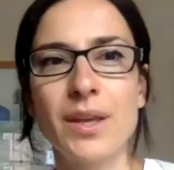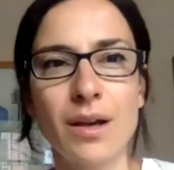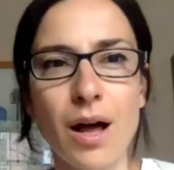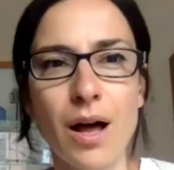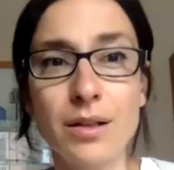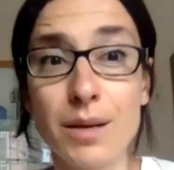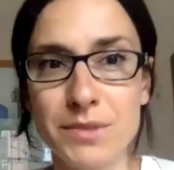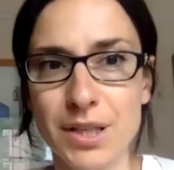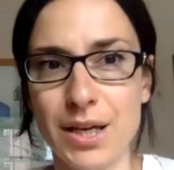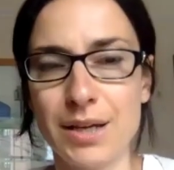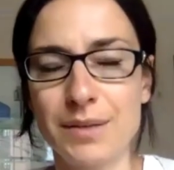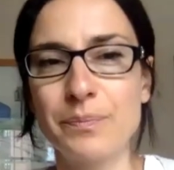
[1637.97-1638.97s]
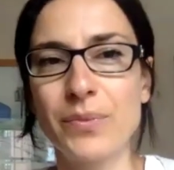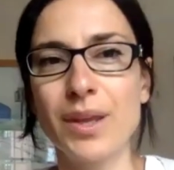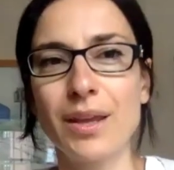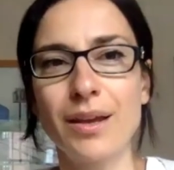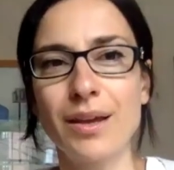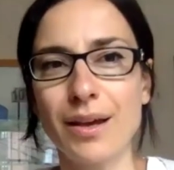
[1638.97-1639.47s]
I'll come to that.
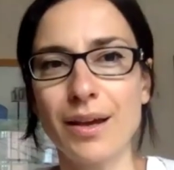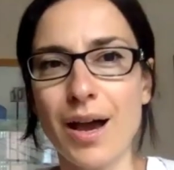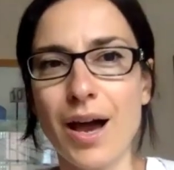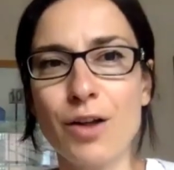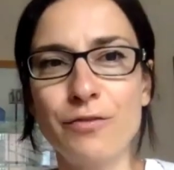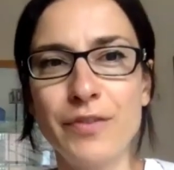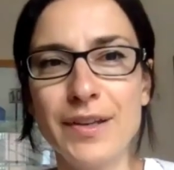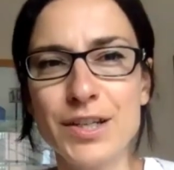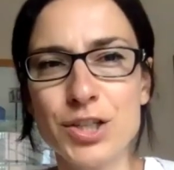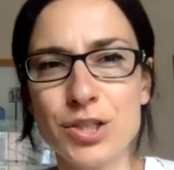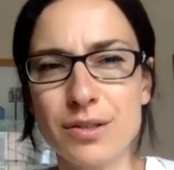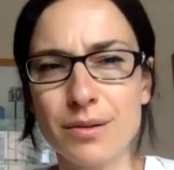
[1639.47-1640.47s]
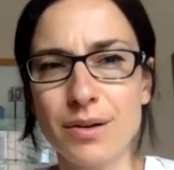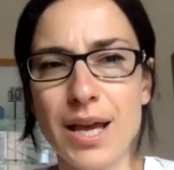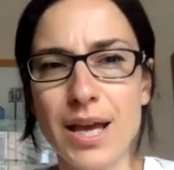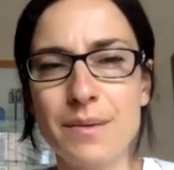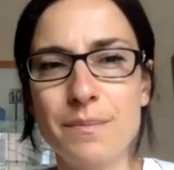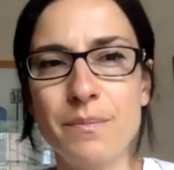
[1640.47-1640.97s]
I'll finish
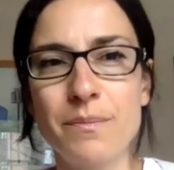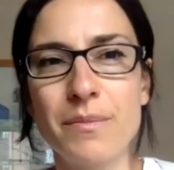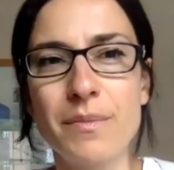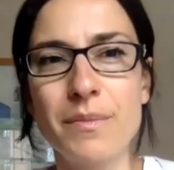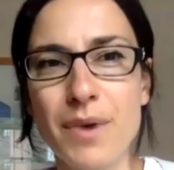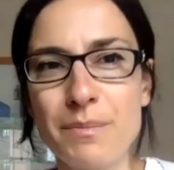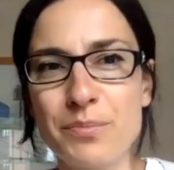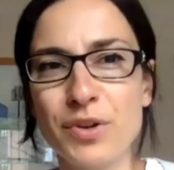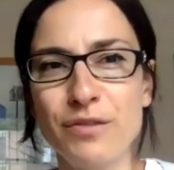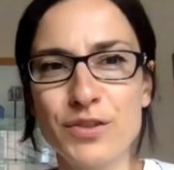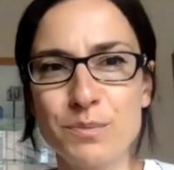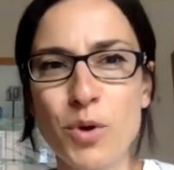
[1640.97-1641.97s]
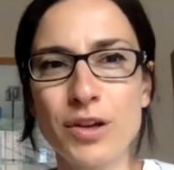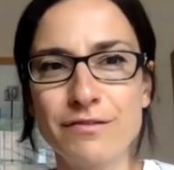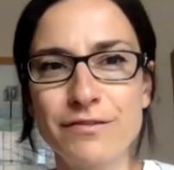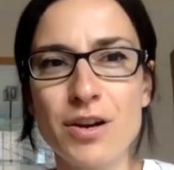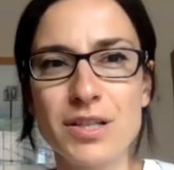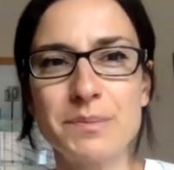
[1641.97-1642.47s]
my previous point
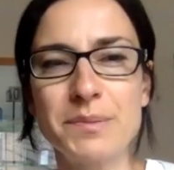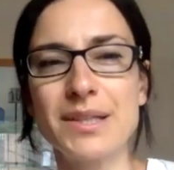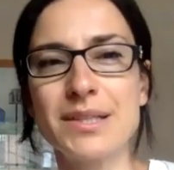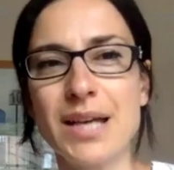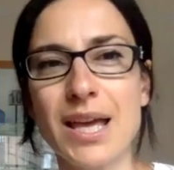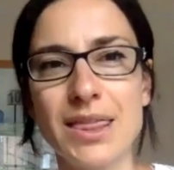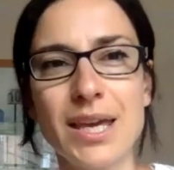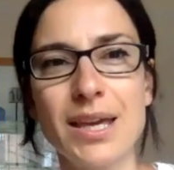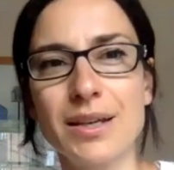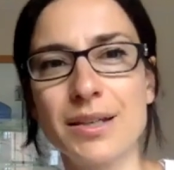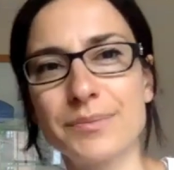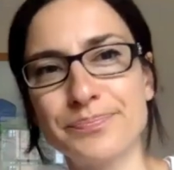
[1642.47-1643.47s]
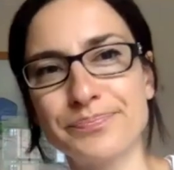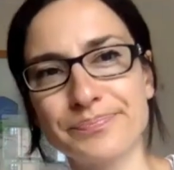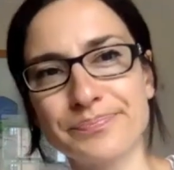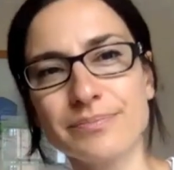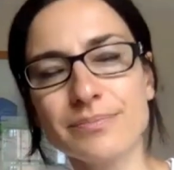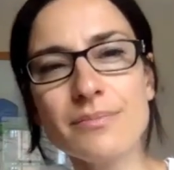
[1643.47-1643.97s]
first, because I think
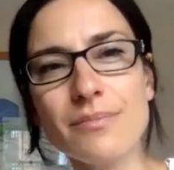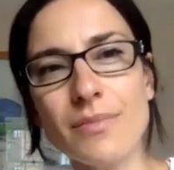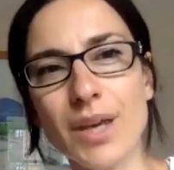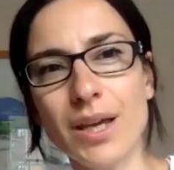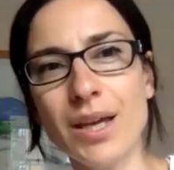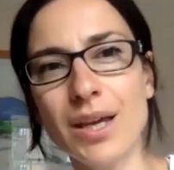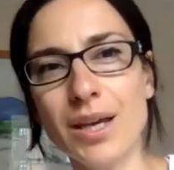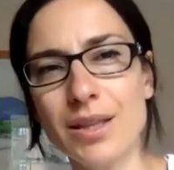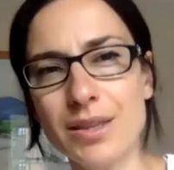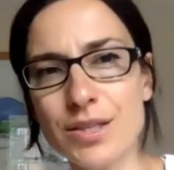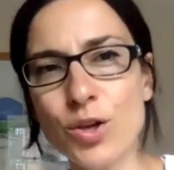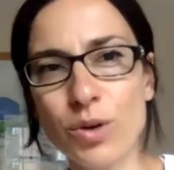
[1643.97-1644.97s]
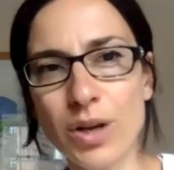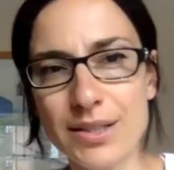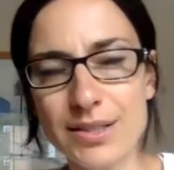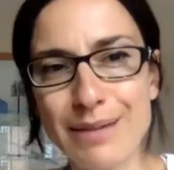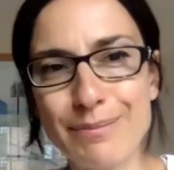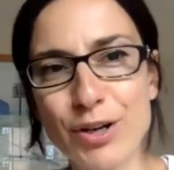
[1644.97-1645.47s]
this whole
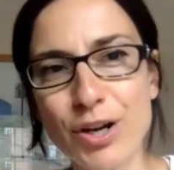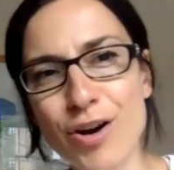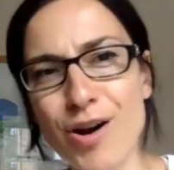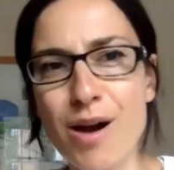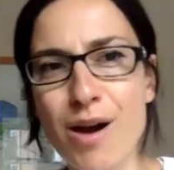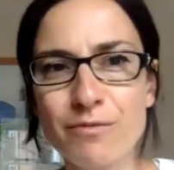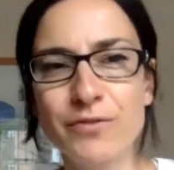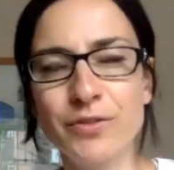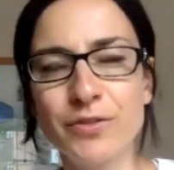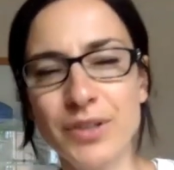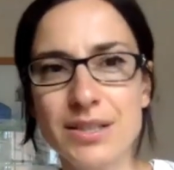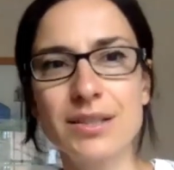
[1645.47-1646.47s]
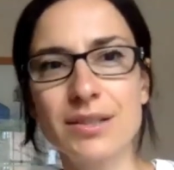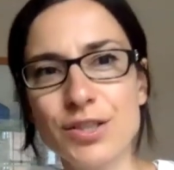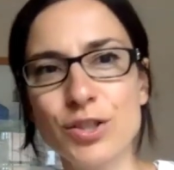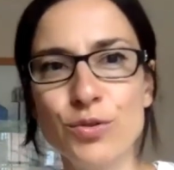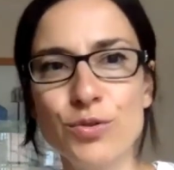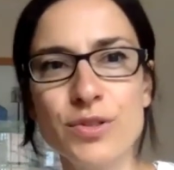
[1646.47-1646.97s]
idea about how harmful is it to
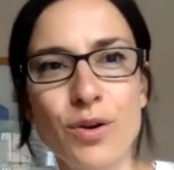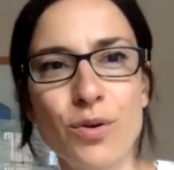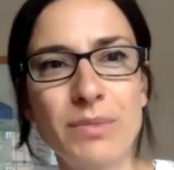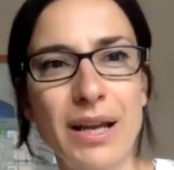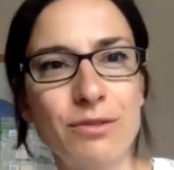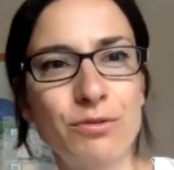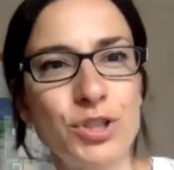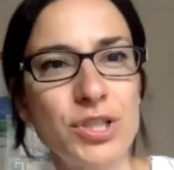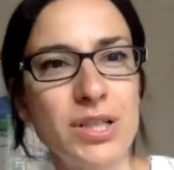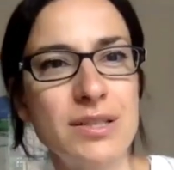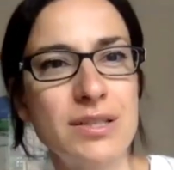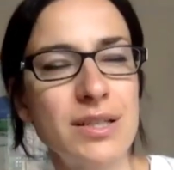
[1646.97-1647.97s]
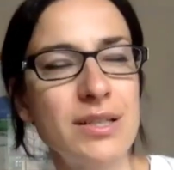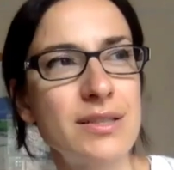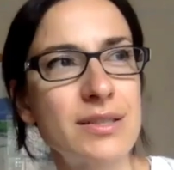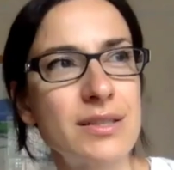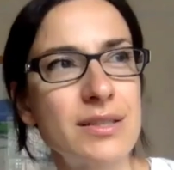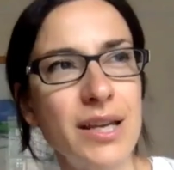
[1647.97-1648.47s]
lose the home language
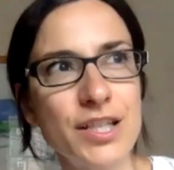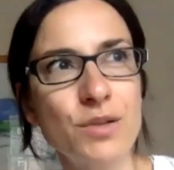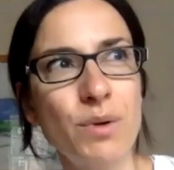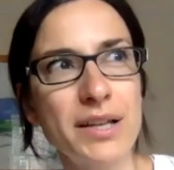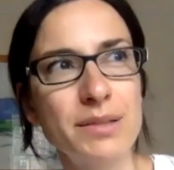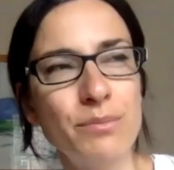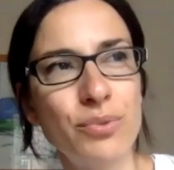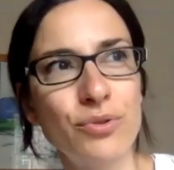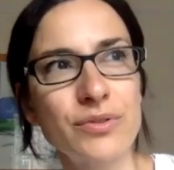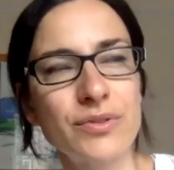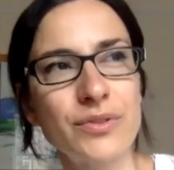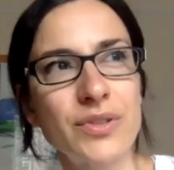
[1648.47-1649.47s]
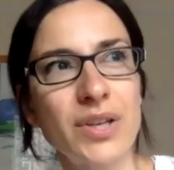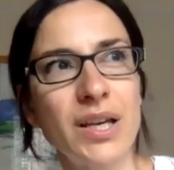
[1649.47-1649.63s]
is quite important.